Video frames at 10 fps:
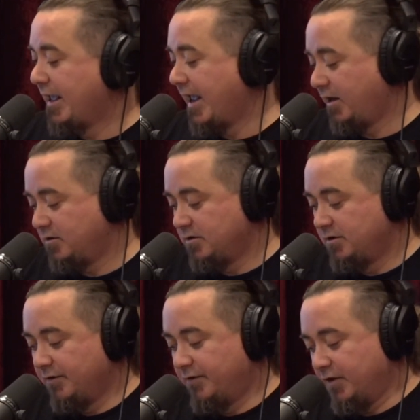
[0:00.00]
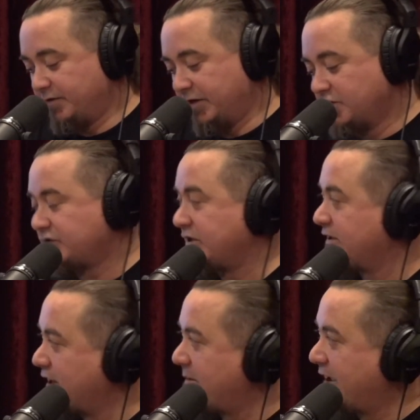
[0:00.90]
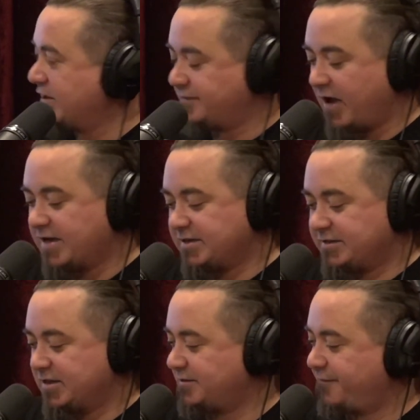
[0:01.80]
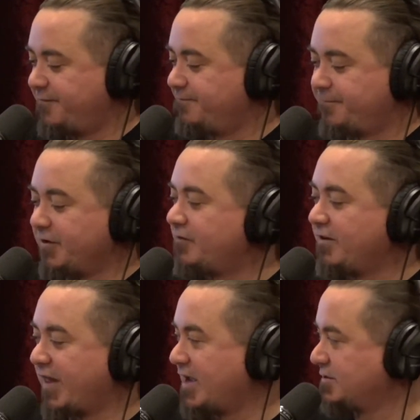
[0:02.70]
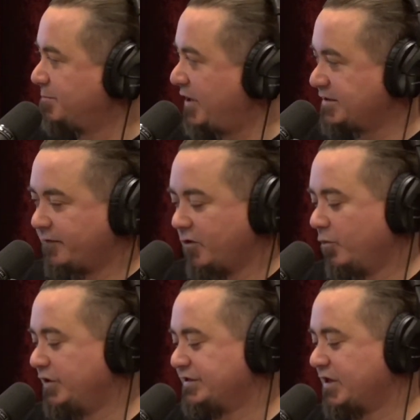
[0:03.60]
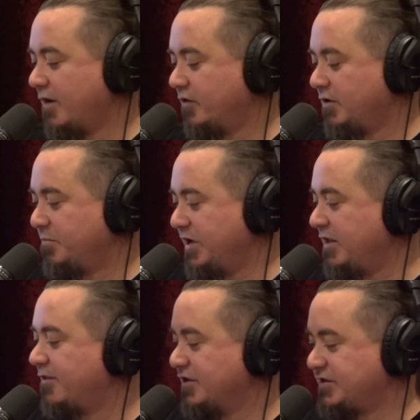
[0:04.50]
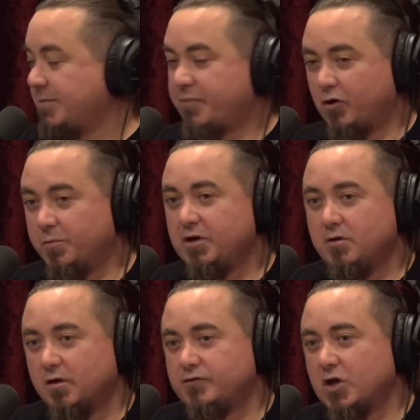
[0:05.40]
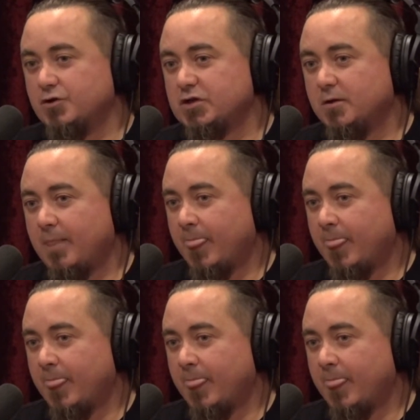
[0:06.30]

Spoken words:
And the interesting thing about these vases, there's 50,000 plus of them were discovered beneath the step pyramid of Djoser.